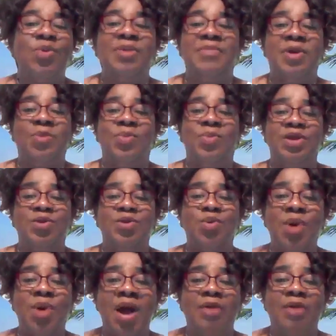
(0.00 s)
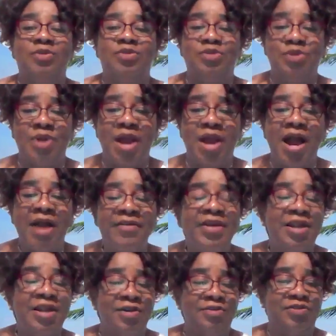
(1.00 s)
so women, we know how to
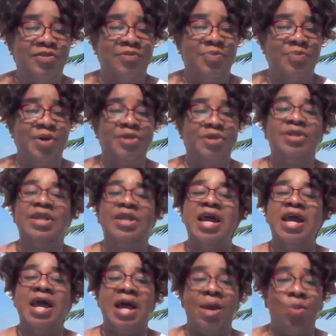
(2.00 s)
carry a lot of burden